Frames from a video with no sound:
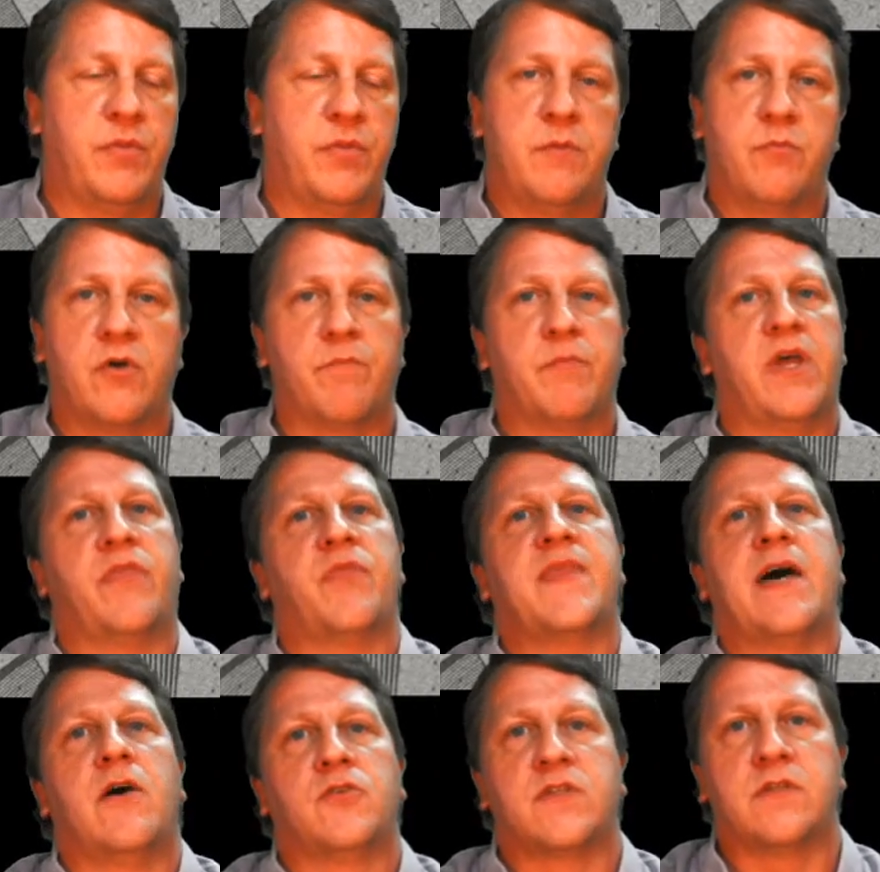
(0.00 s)
People can pay
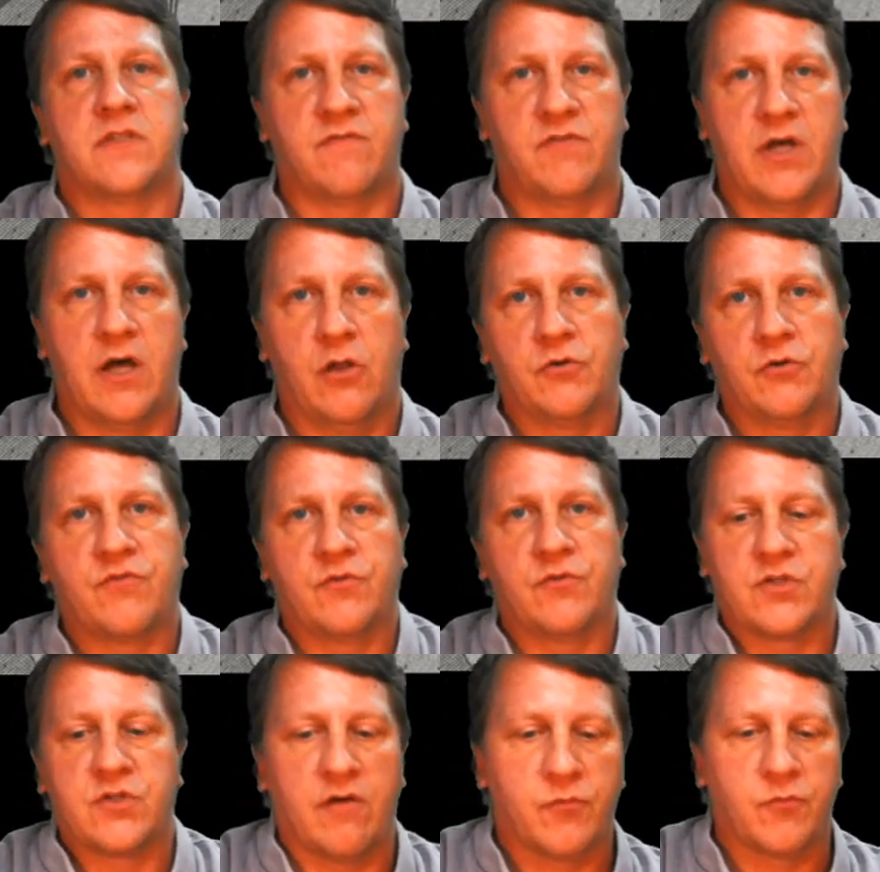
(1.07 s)
thousands of dollars for
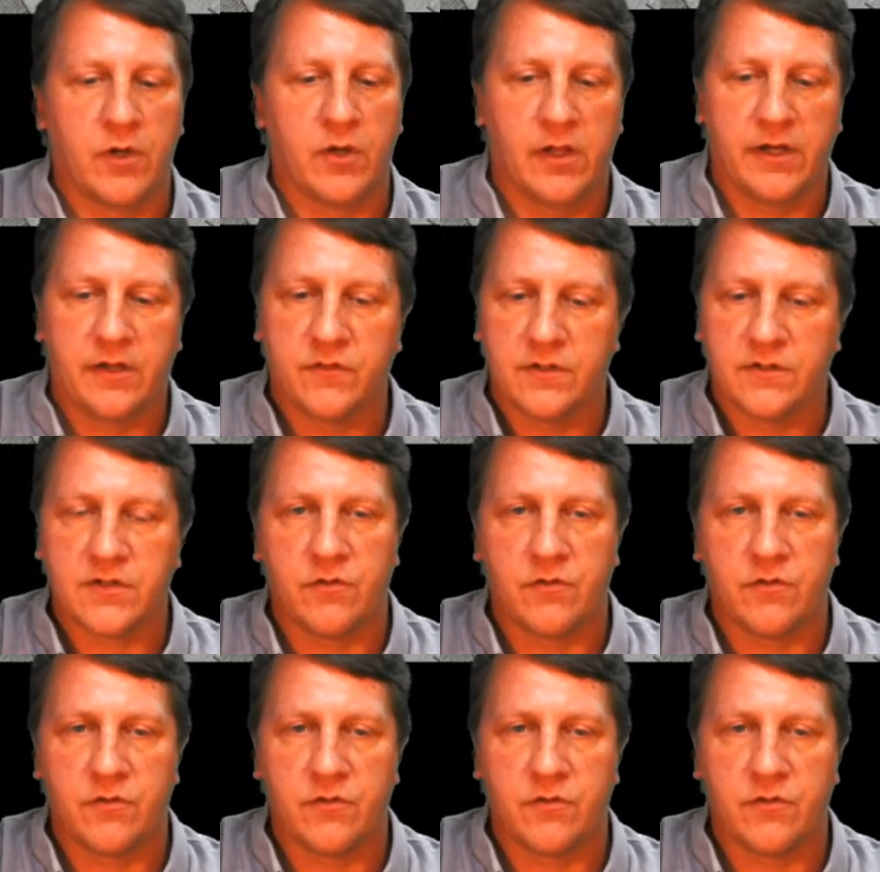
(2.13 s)
software like this.